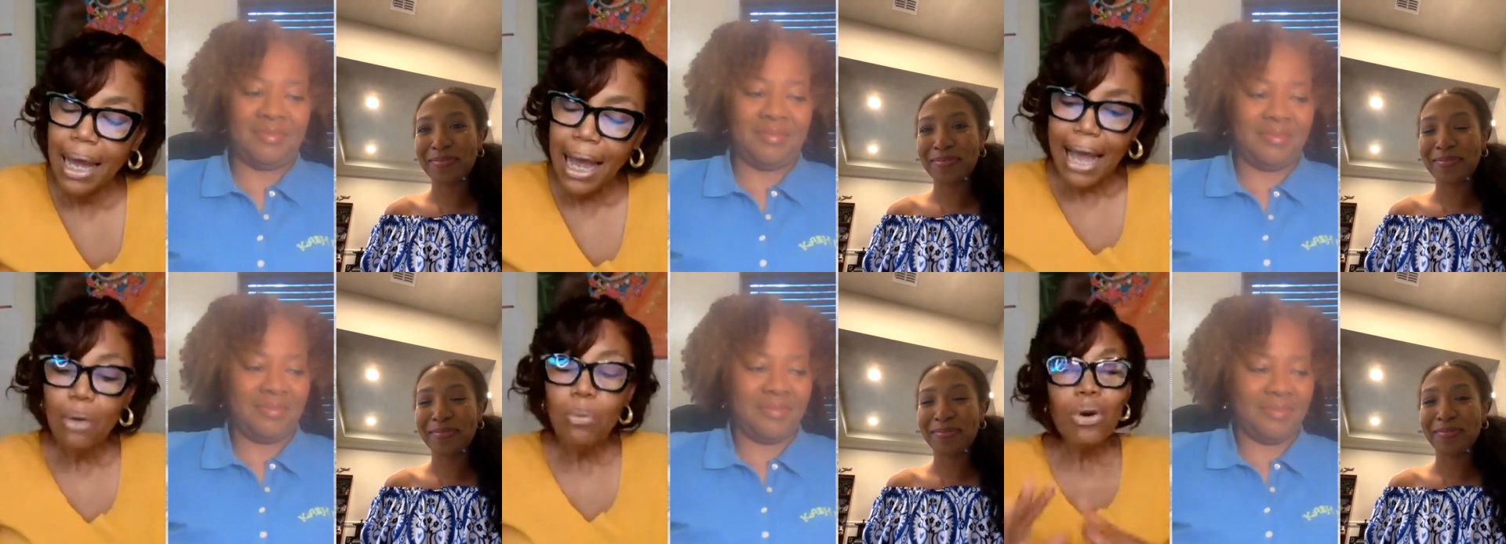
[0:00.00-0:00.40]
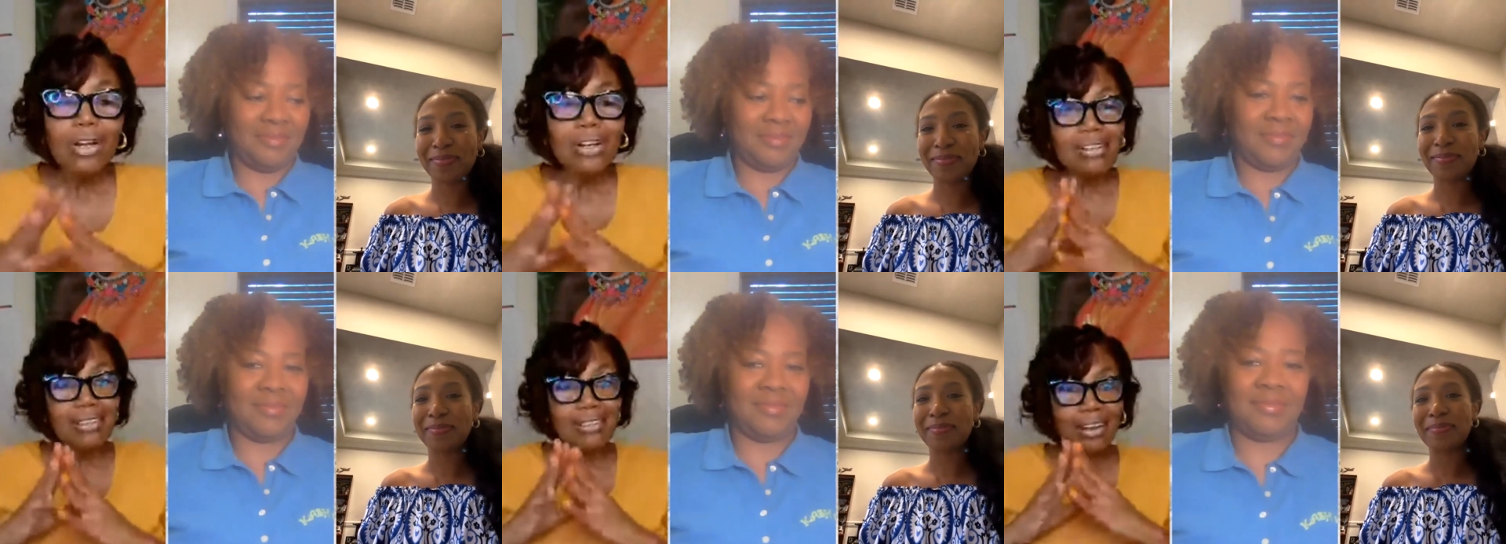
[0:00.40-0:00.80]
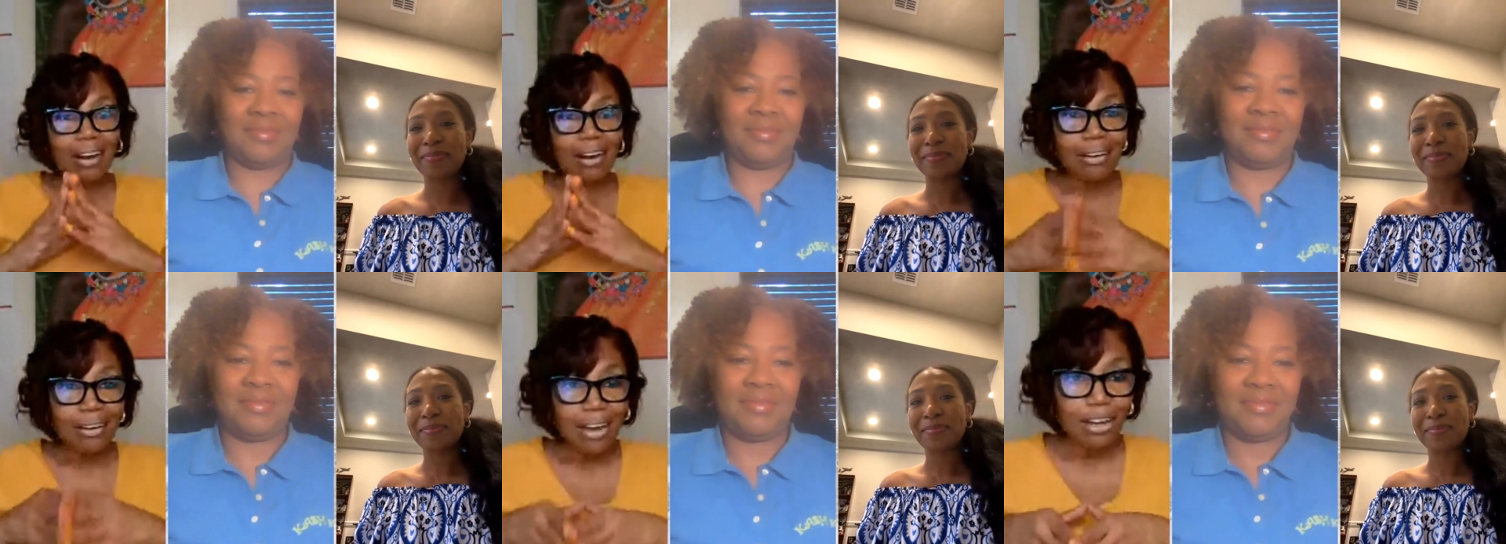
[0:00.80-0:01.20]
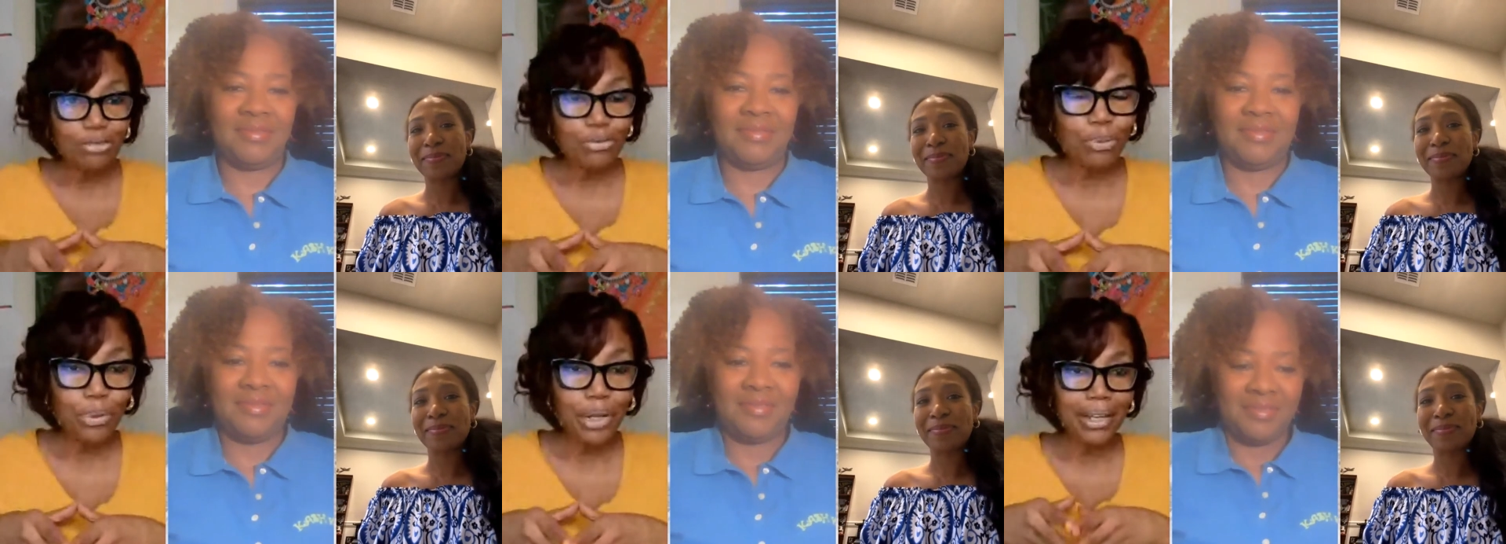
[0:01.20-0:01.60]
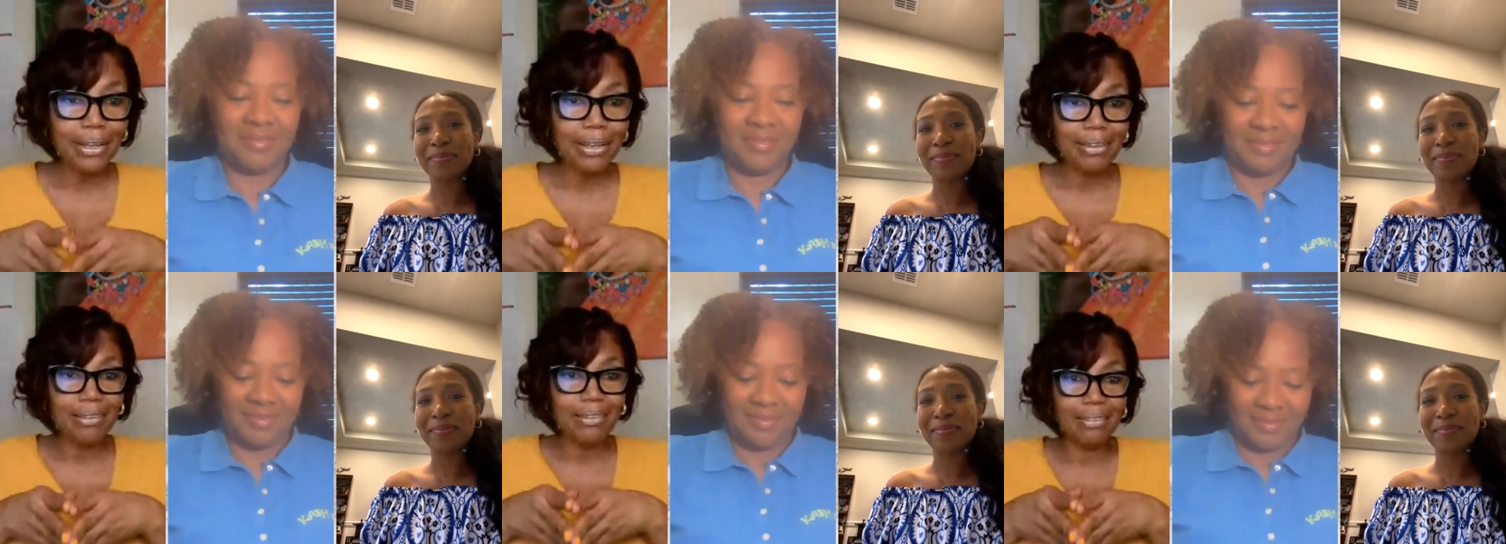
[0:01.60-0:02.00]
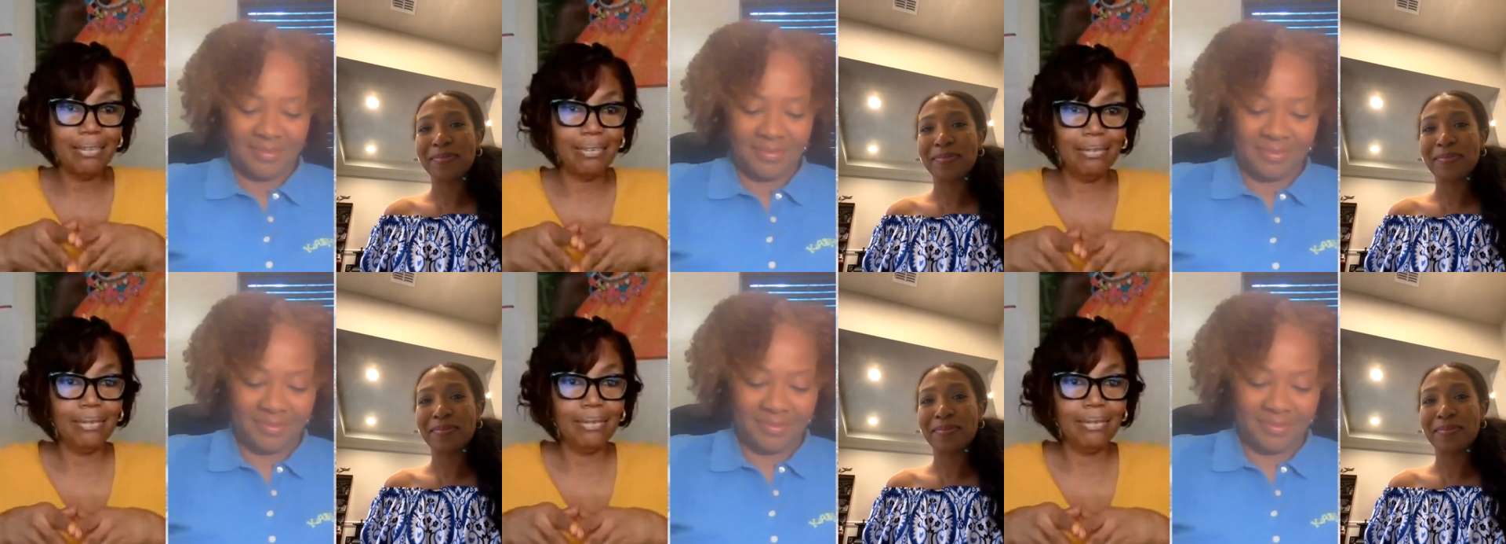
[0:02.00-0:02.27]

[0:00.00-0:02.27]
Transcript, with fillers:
Speaker 1: I want to start off with